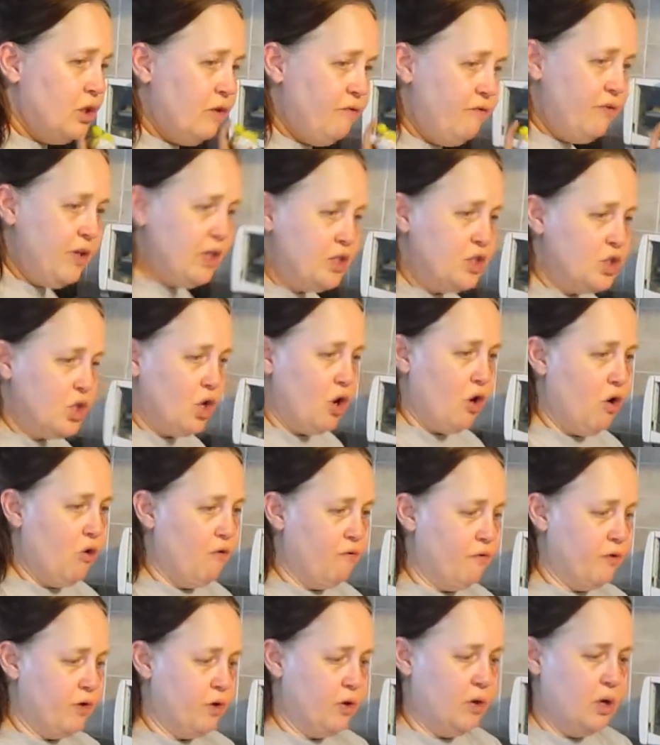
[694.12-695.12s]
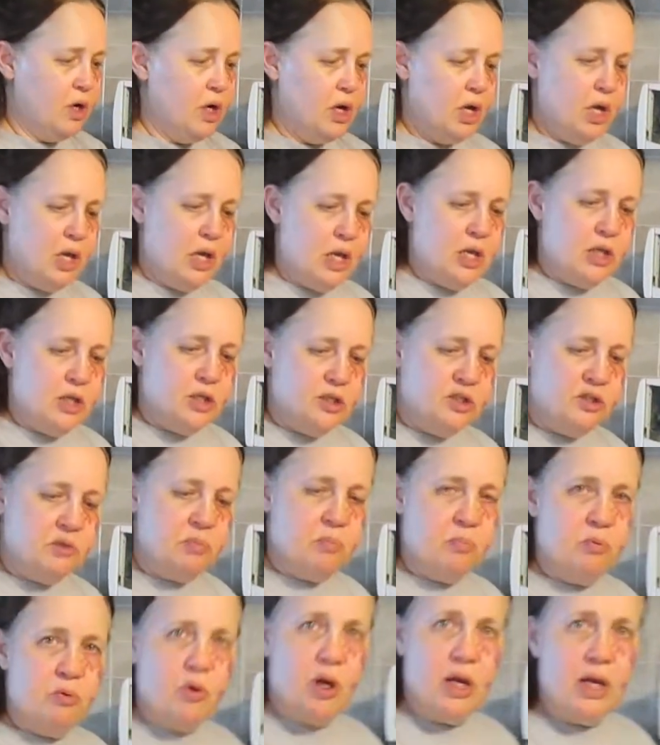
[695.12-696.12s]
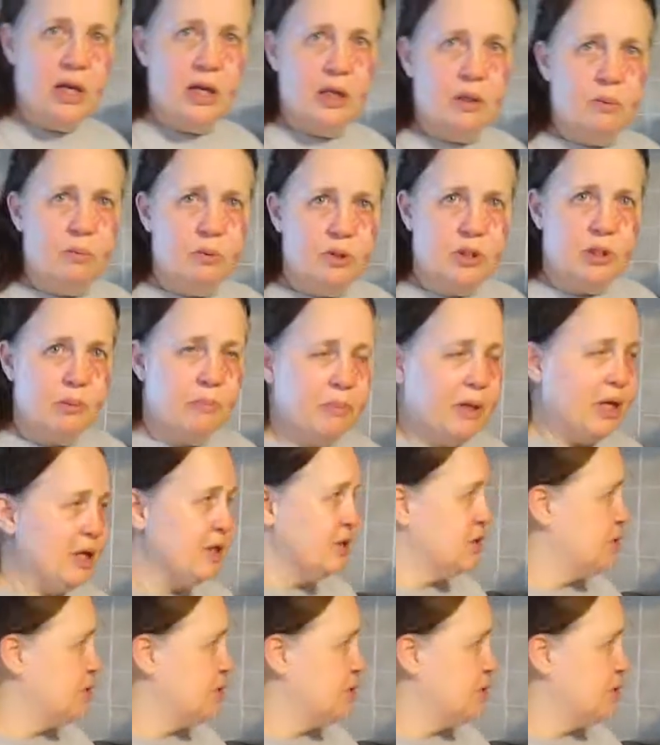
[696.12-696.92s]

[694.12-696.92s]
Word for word: the fish over, sprayed with the butter